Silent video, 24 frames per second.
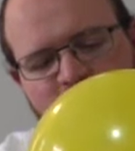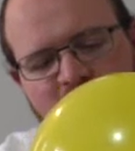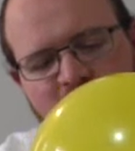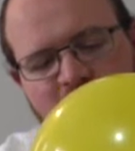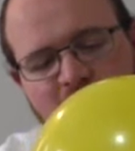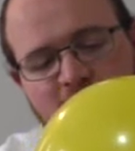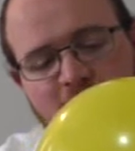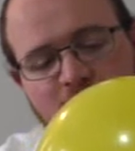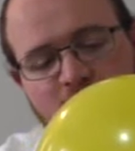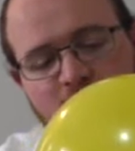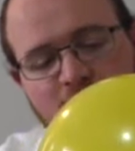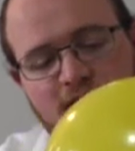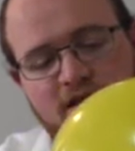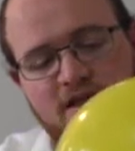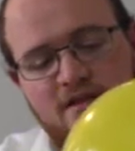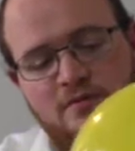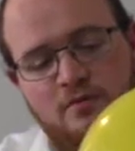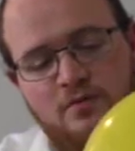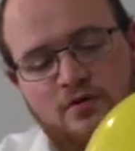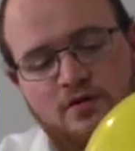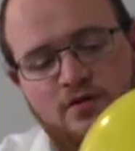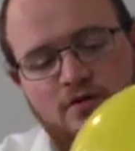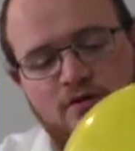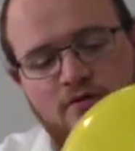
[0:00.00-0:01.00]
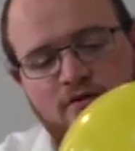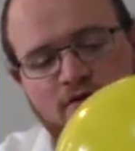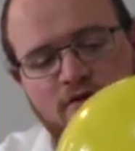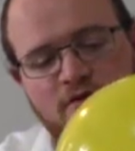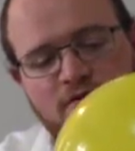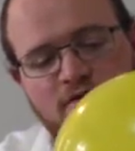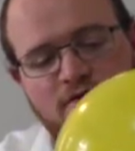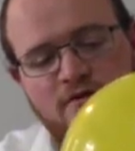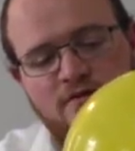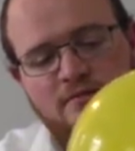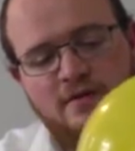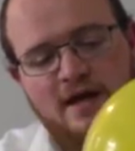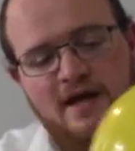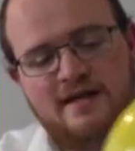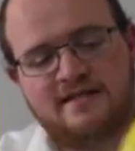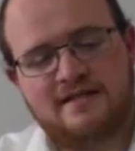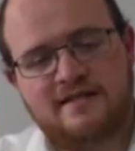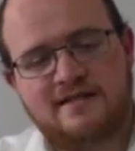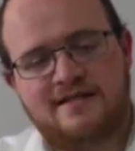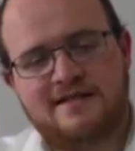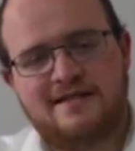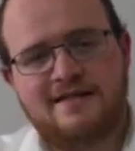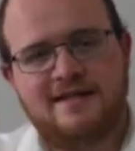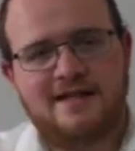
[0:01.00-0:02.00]
nail and the balloon as
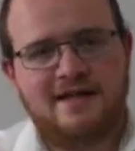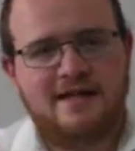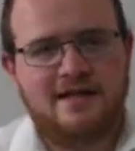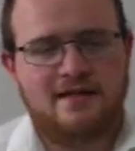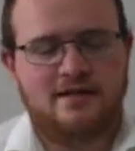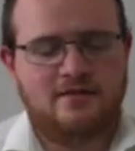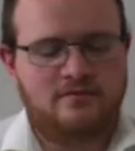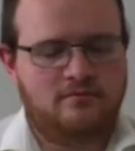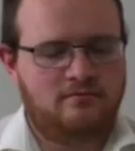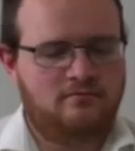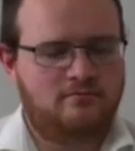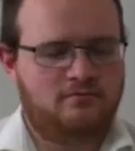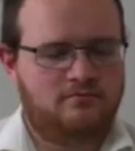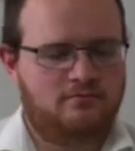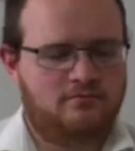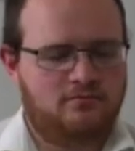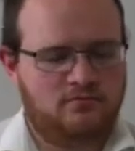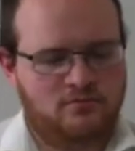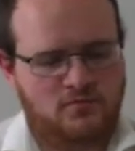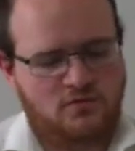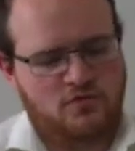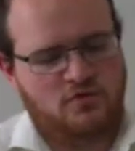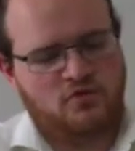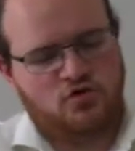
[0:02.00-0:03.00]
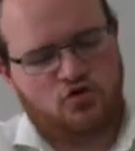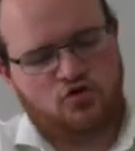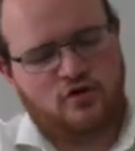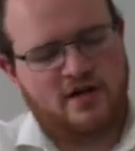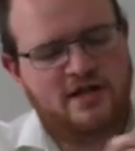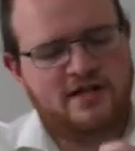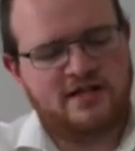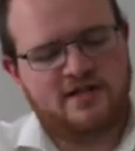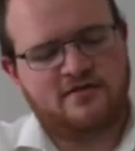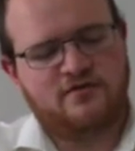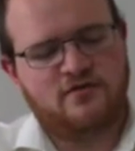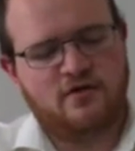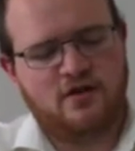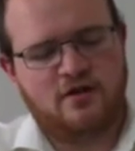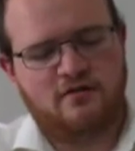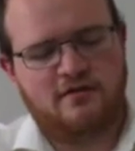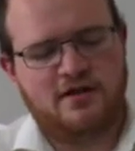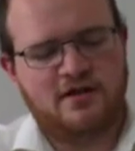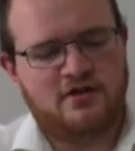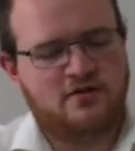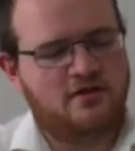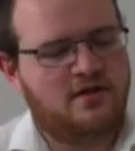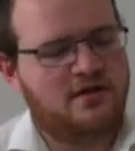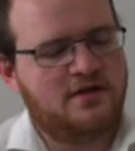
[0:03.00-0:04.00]
it's transferring
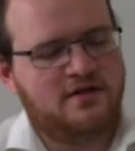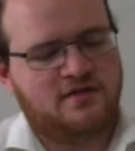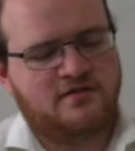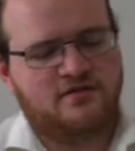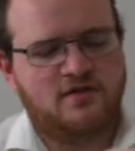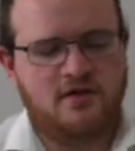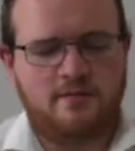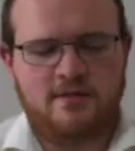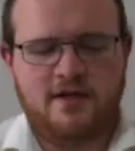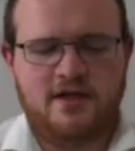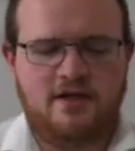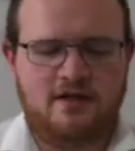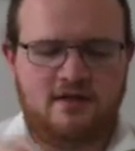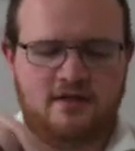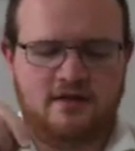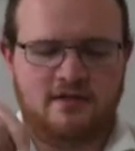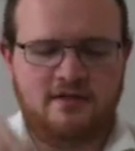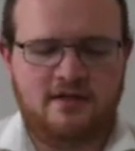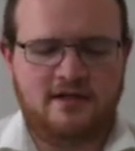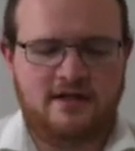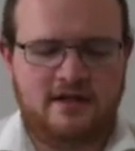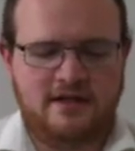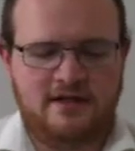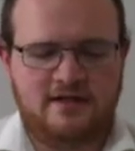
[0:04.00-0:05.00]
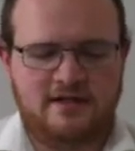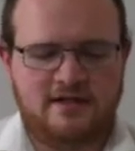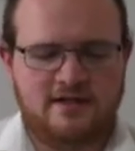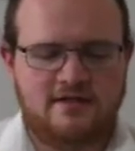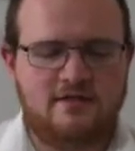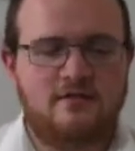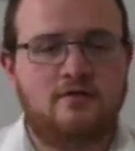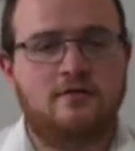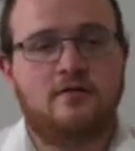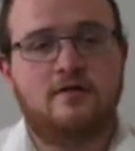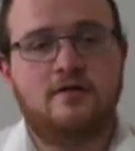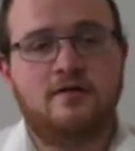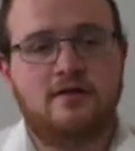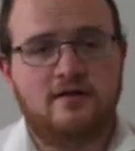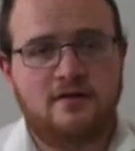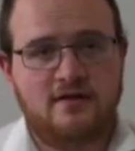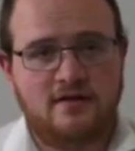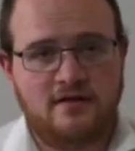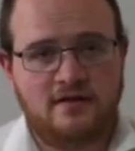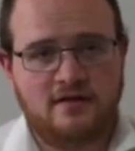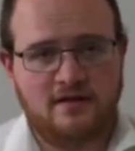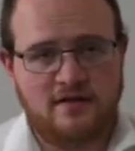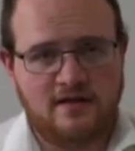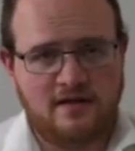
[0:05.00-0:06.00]
electrons from here into
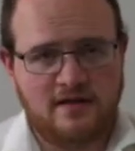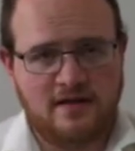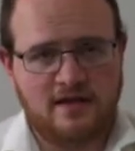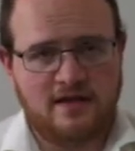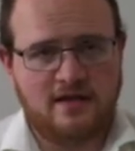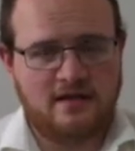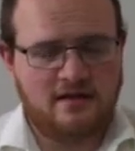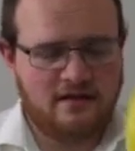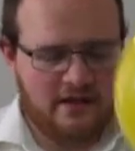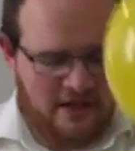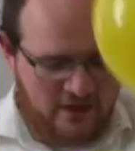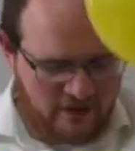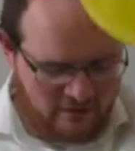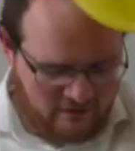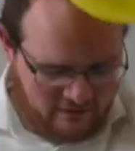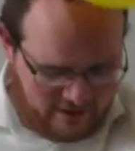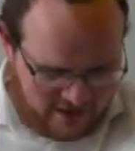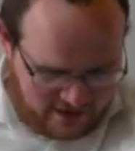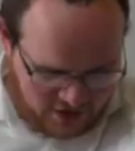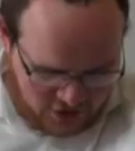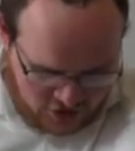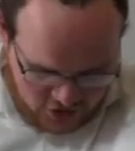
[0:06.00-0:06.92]
the Leyden